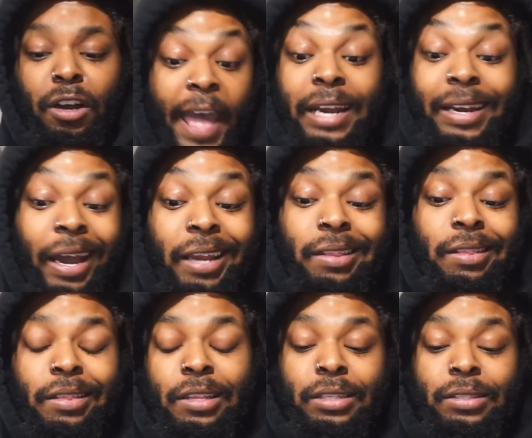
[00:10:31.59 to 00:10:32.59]
At
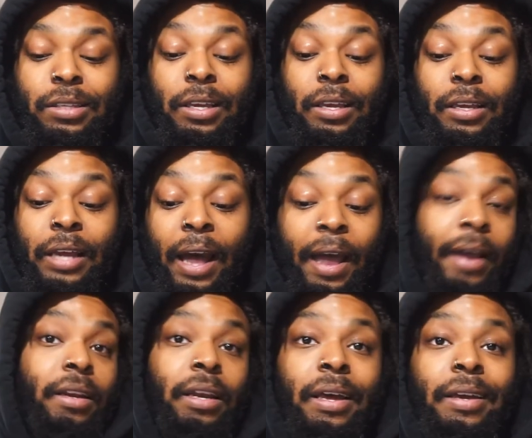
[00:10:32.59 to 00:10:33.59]
night, this thing
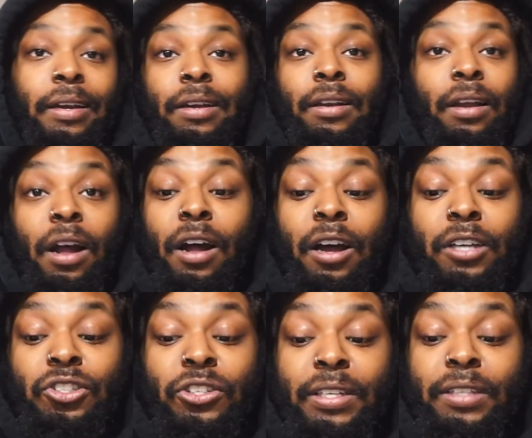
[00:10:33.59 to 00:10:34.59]
got like
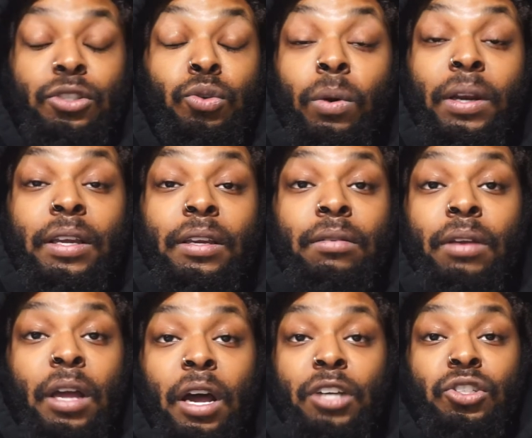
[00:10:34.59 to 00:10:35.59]
120,
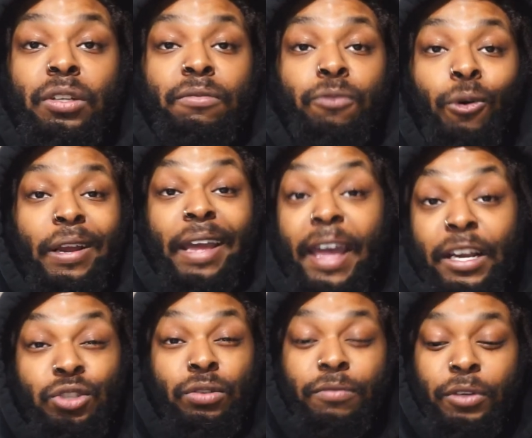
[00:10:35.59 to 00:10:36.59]
140
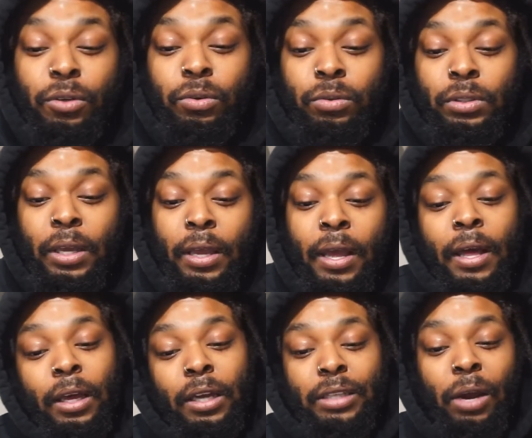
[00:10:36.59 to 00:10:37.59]
extra views
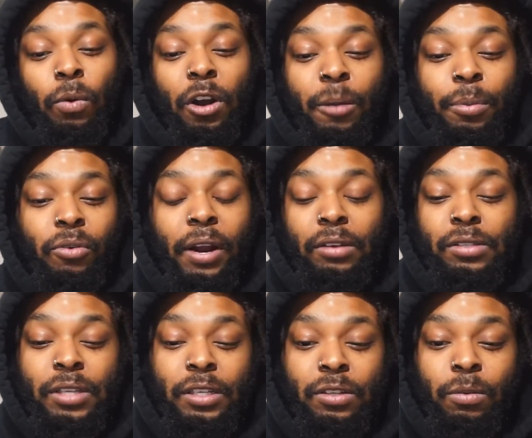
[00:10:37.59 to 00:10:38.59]
because I woke up around
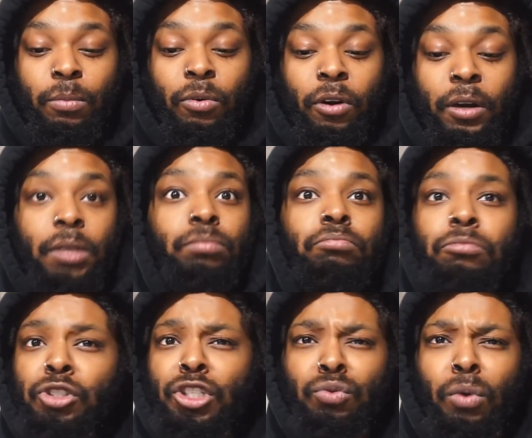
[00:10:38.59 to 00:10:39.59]
6 in the morning,
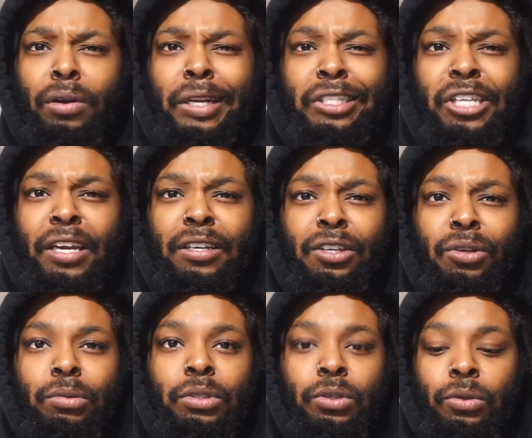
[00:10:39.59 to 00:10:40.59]
just wanted to check the
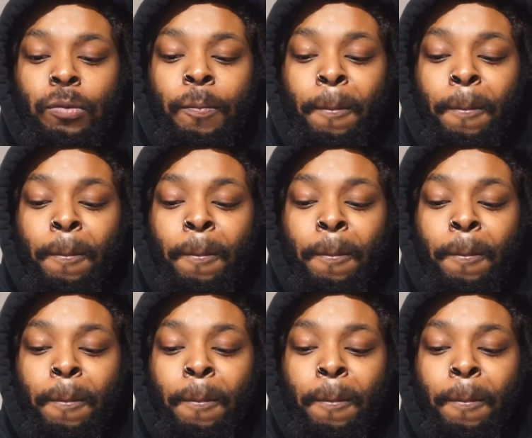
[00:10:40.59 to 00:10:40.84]
YouTube,